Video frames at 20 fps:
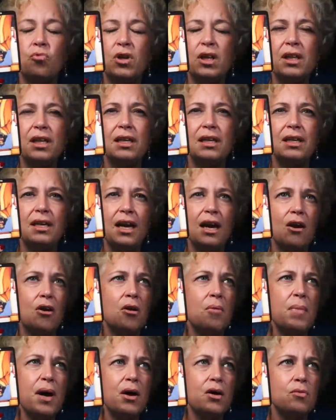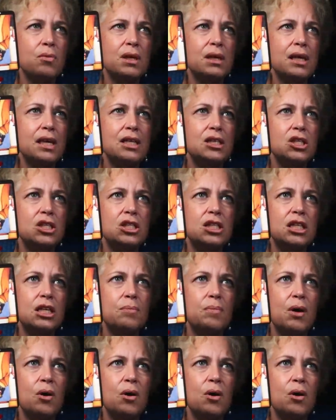really care about a relationship,